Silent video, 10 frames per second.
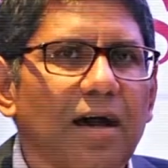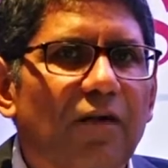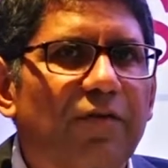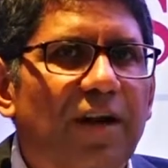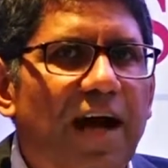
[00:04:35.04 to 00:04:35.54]

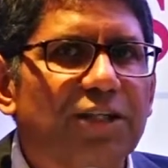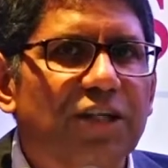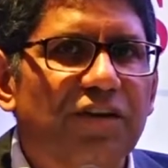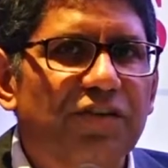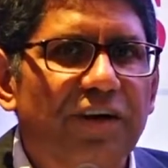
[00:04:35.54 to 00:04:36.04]
of a large
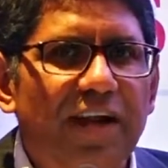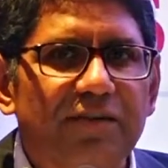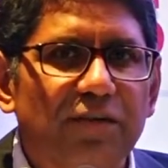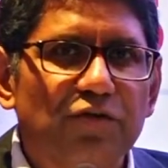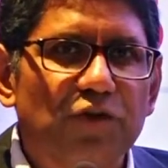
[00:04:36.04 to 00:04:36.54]
concern
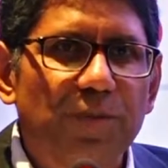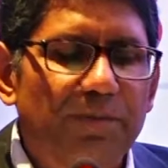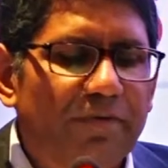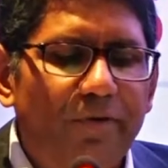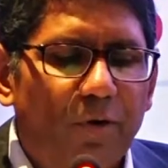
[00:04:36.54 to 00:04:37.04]
as it used to be
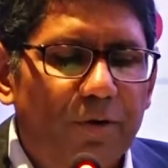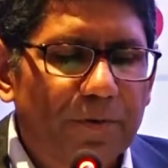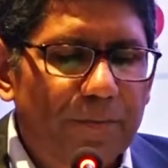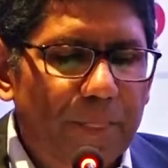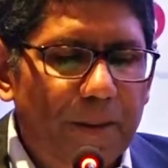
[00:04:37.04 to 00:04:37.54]
before.
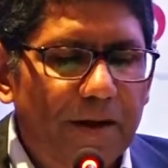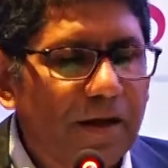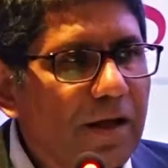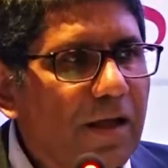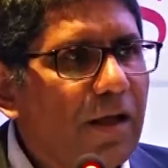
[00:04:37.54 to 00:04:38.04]
Right?
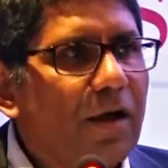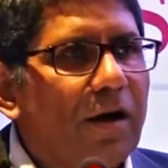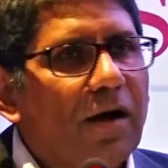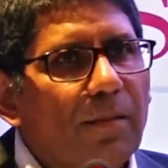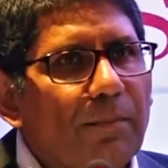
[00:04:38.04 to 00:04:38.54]

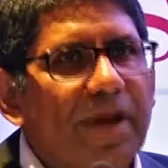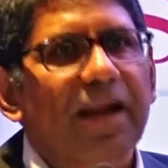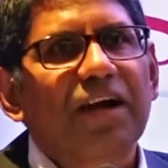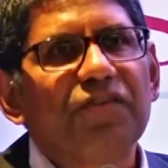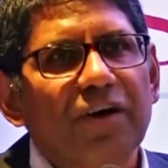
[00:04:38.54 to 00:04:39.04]

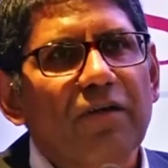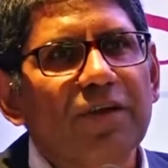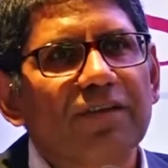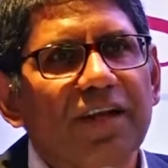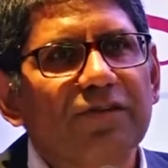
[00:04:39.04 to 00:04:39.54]
Bigger concern
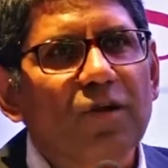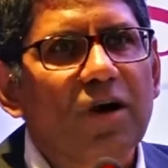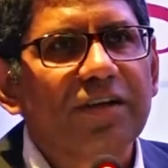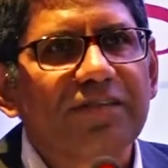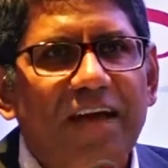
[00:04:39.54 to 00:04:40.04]
obviously is
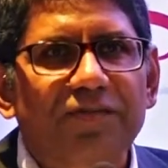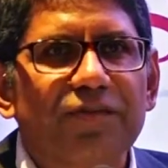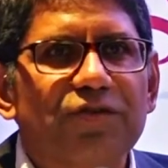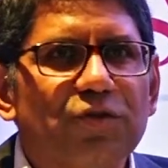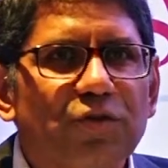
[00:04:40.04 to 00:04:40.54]
not just
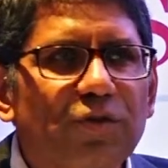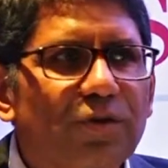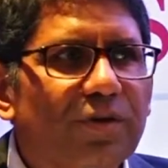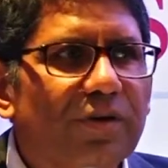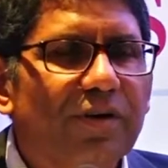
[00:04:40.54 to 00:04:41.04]
access to
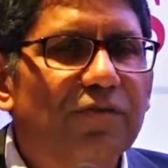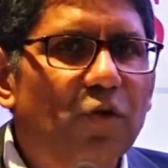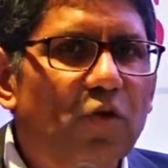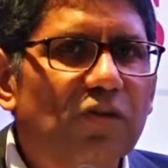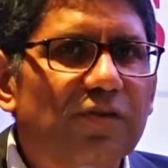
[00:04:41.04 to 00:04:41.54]

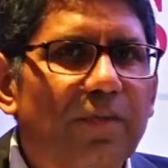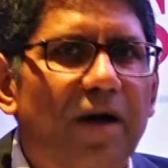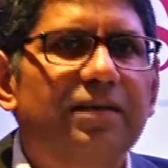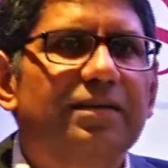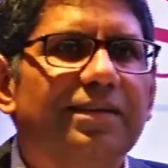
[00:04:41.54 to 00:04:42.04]
schools,
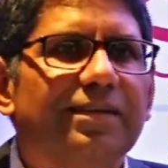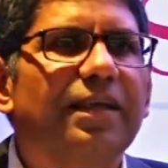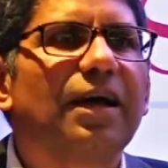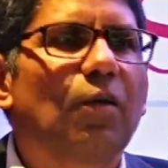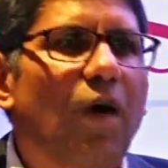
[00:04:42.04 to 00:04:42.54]
but
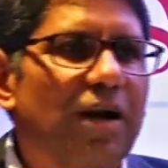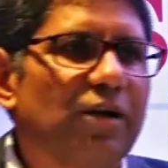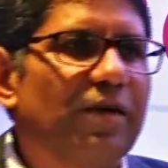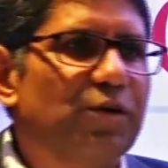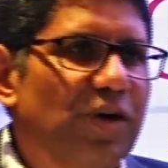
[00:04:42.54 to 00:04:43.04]
the
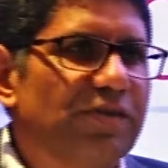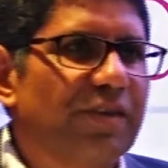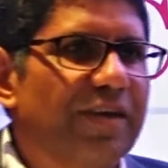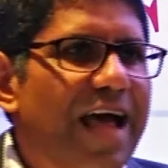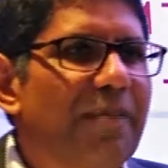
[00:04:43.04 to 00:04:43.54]
quality of
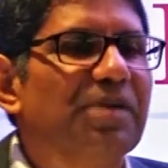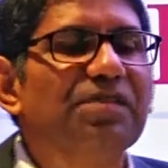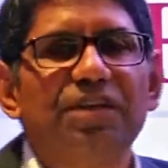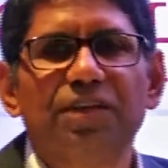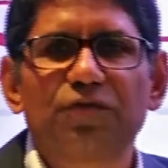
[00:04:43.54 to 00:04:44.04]
education that
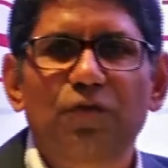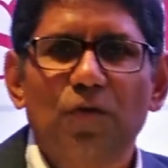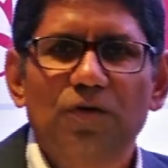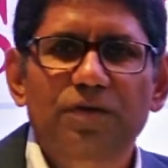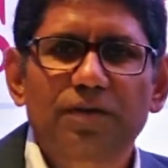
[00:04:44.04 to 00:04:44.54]
happens in these
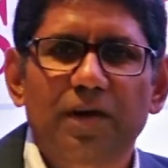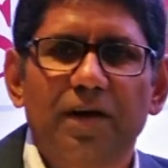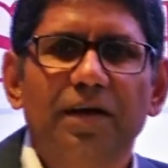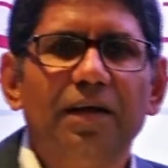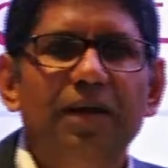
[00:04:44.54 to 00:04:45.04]
schools.
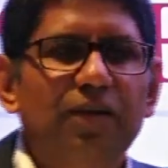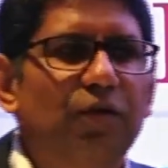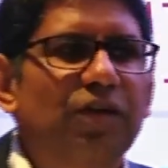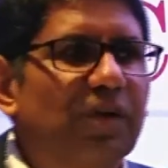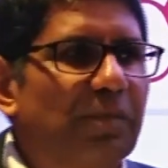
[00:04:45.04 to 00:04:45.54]
Right?
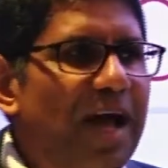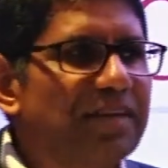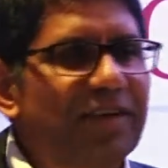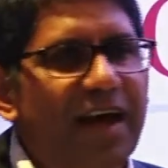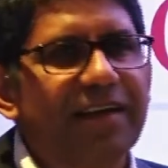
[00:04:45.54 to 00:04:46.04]
So on the supply
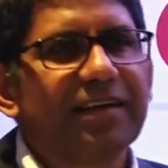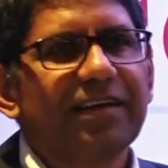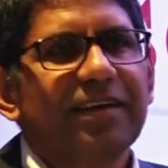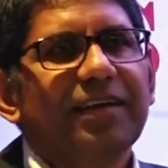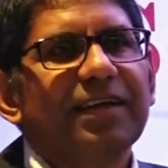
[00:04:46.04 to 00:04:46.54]
side,
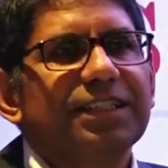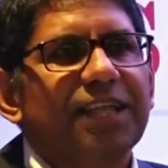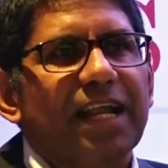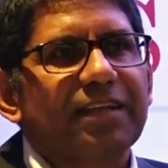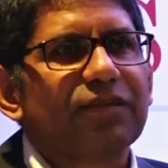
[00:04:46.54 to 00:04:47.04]

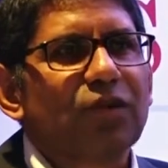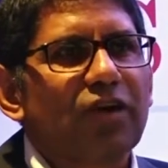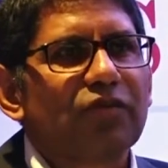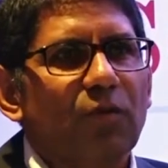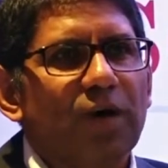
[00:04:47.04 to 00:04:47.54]
challenge is
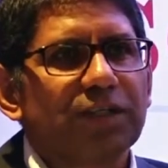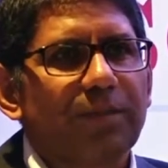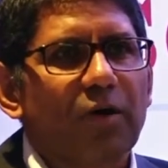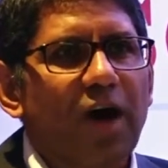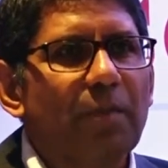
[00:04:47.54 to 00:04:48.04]
not so much
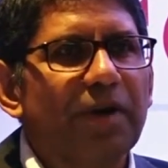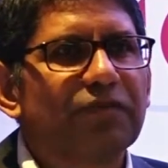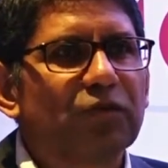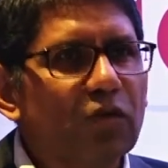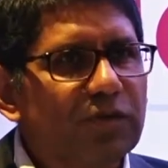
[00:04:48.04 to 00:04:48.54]
about how many
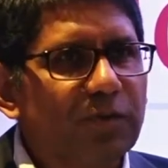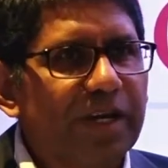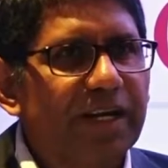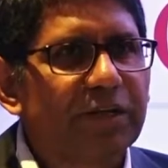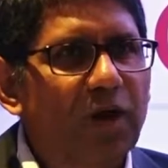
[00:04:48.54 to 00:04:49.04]
schools we
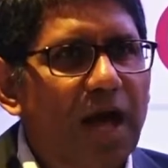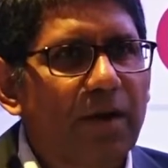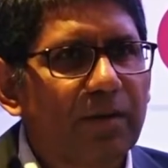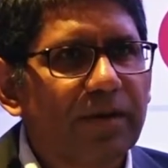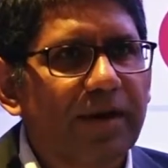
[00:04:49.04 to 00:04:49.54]
need to
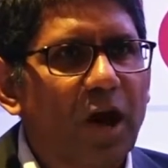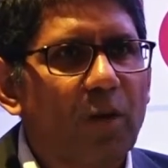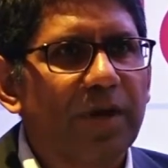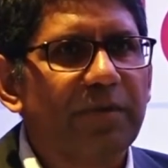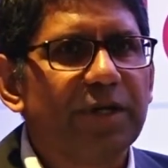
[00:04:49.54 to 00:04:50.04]
have and how
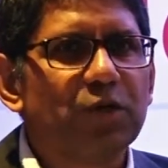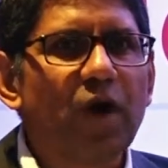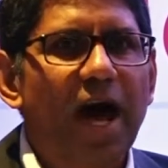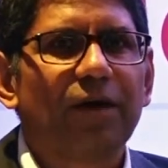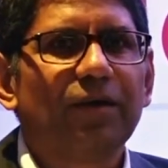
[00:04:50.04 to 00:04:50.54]
many we do
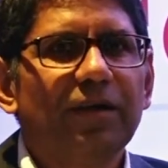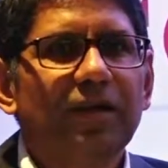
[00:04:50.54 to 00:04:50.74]
have,